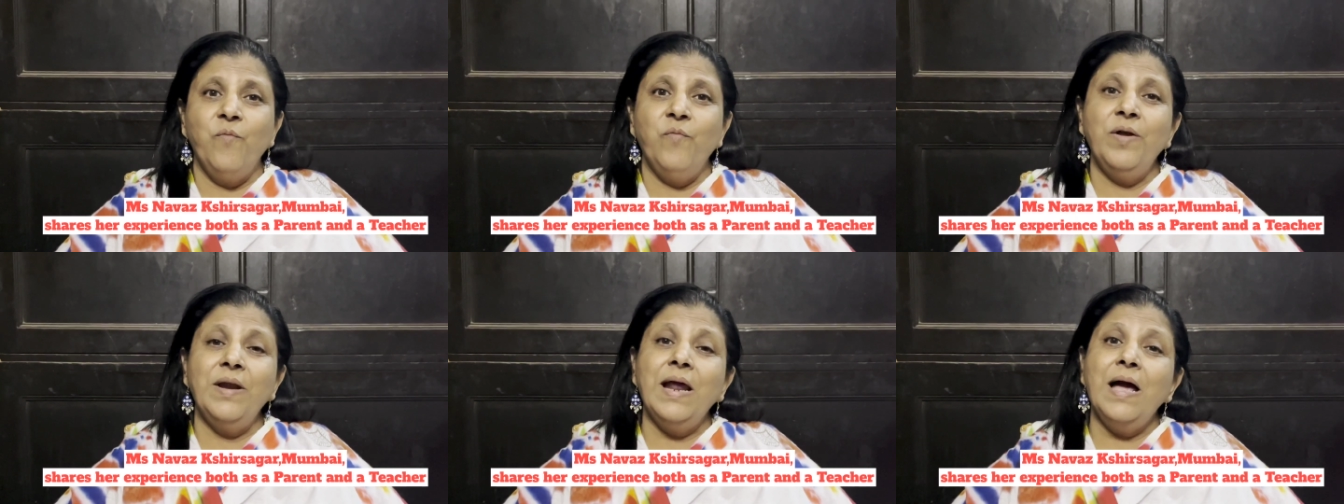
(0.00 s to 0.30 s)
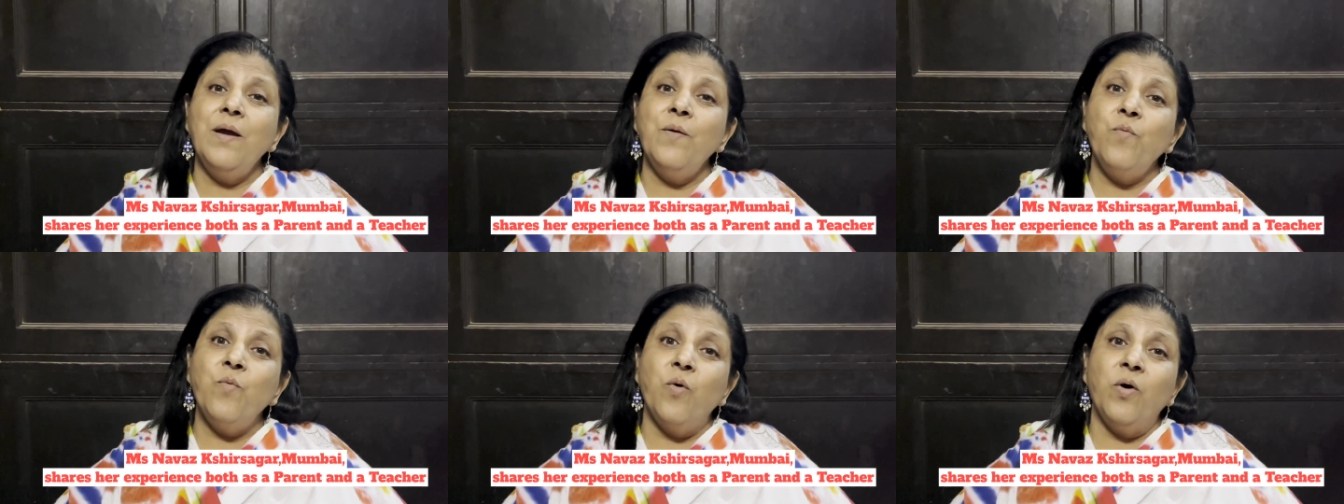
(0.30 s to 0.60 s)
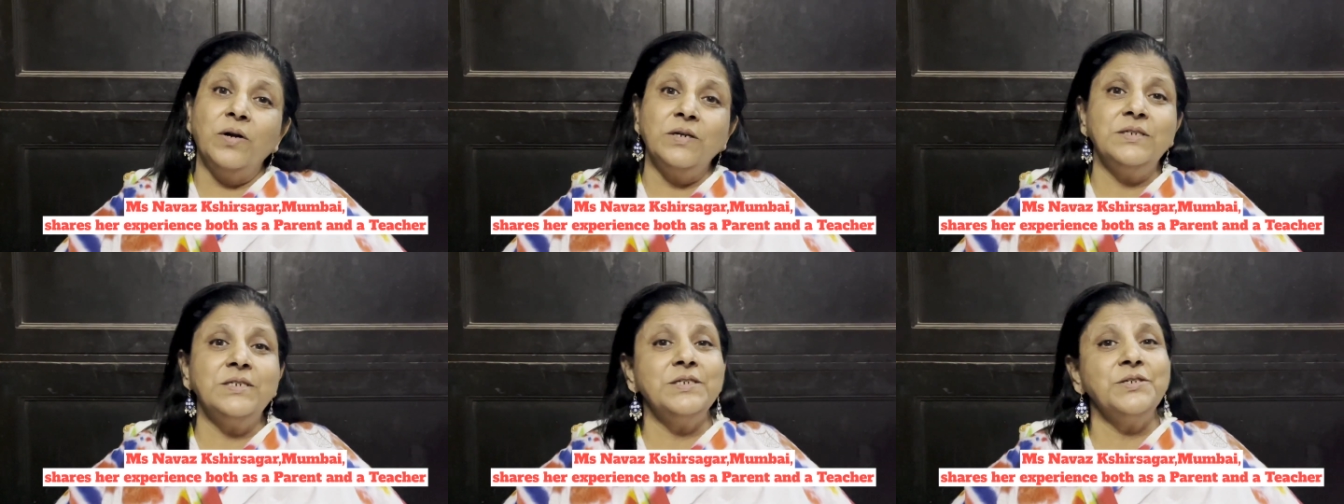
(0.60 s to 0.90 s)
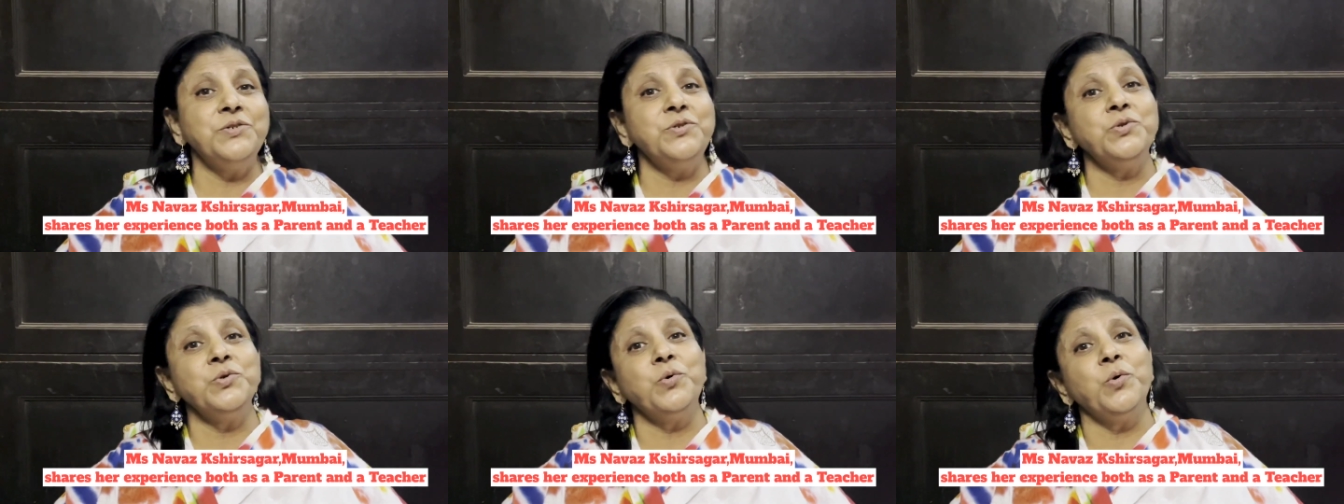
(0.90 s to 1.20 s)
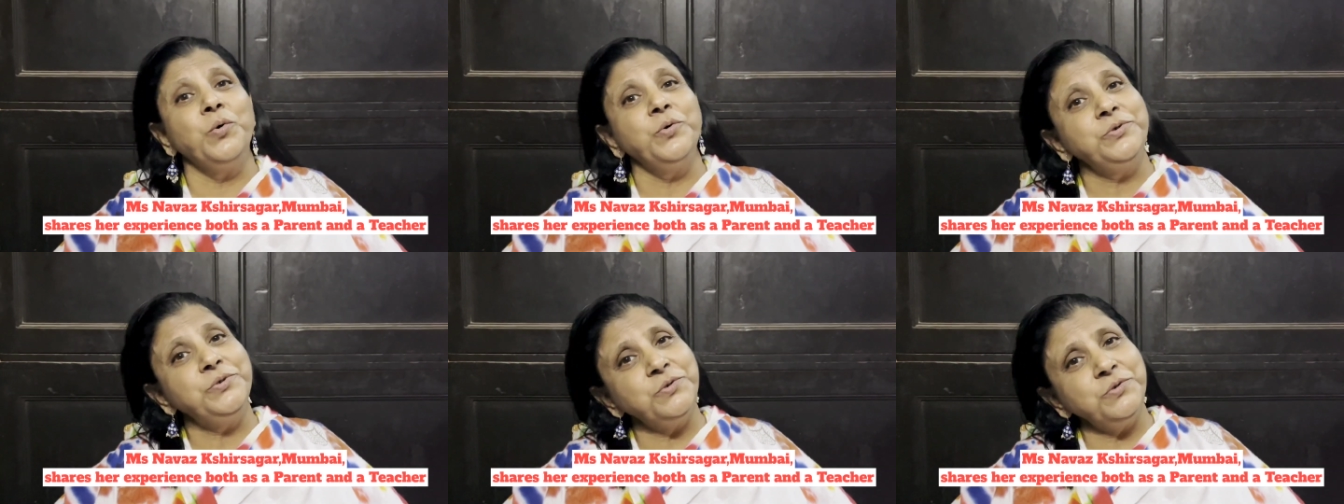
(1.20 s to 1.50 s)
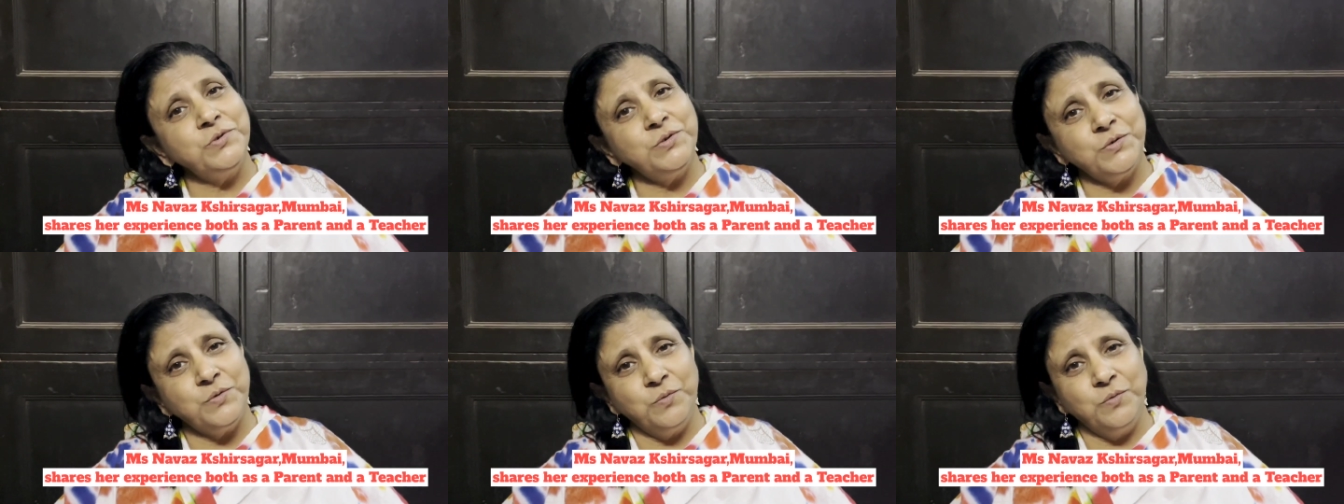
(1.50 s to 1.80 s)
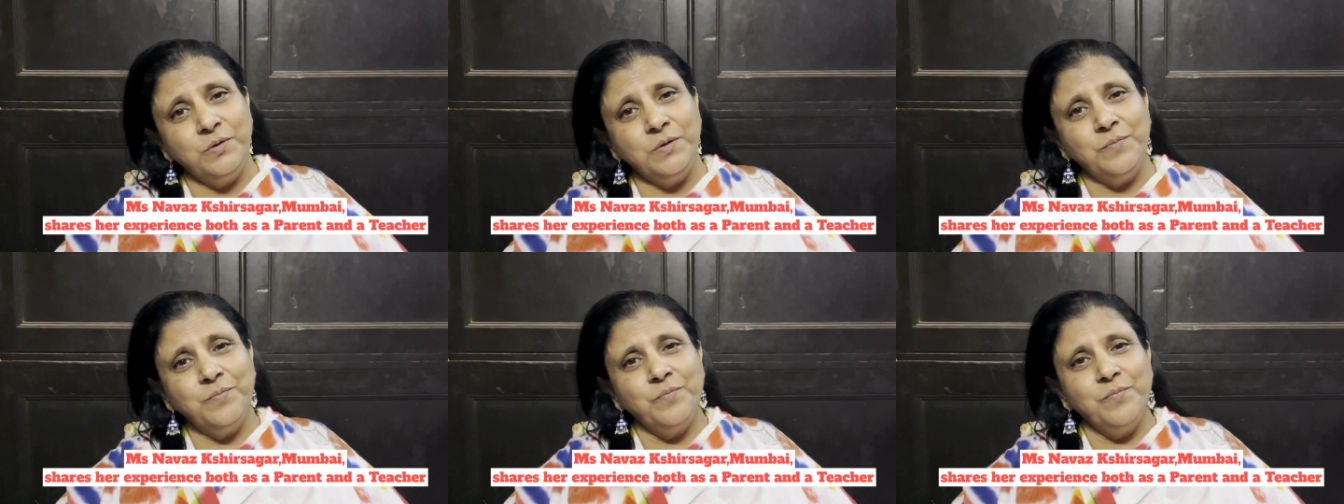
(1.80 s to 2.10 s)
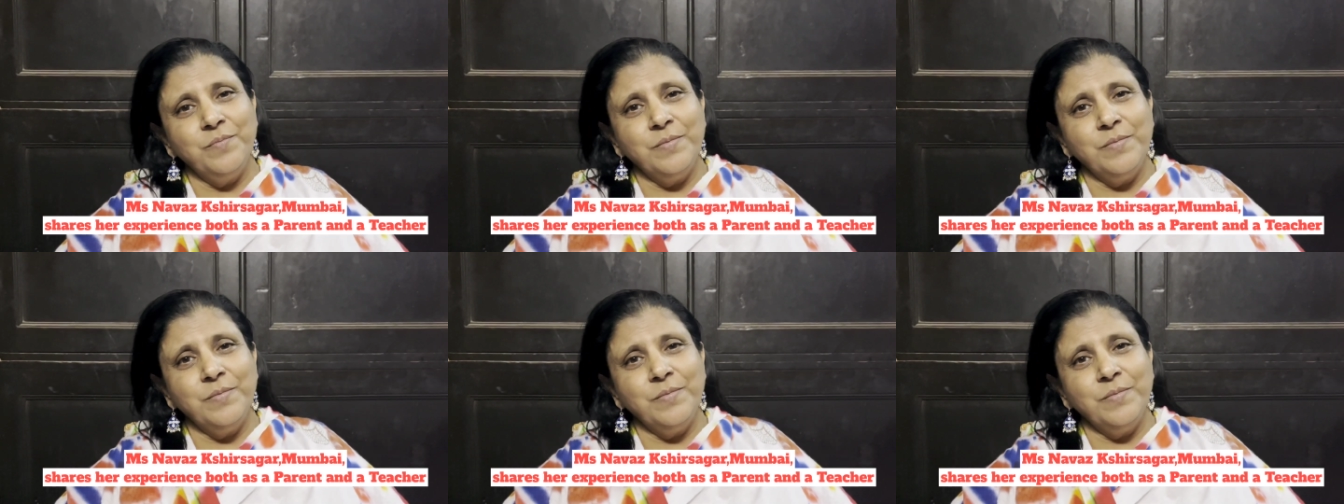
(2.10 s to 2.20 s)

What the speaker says: when I wanted to go to school,